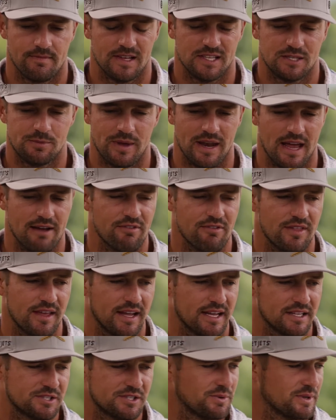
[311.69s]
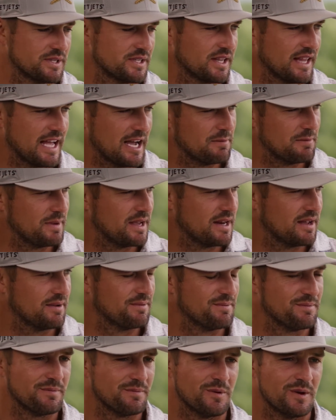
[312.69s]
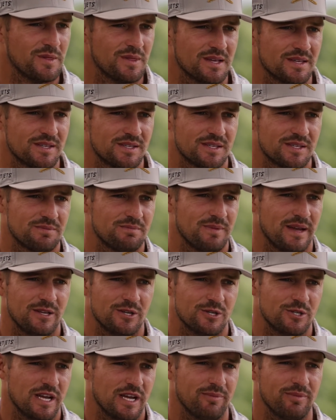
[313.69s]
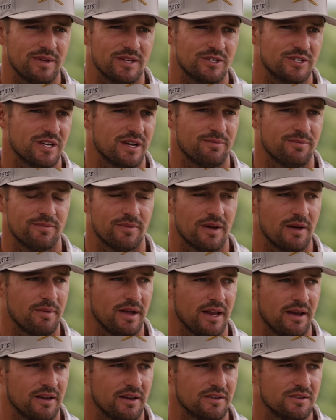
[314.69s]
It's been everything. It's what's allowed me to win this major championship. I mean,